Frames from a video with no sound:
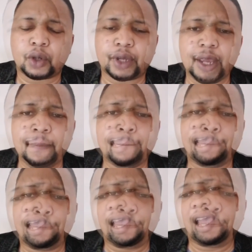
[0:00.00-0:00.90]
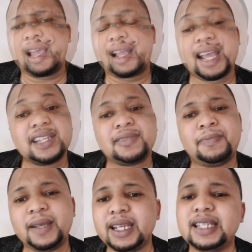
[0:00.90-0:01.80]
Okay? Guys,
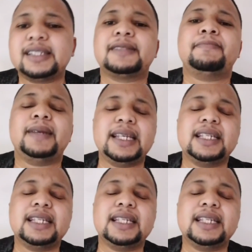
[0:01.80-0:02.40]
please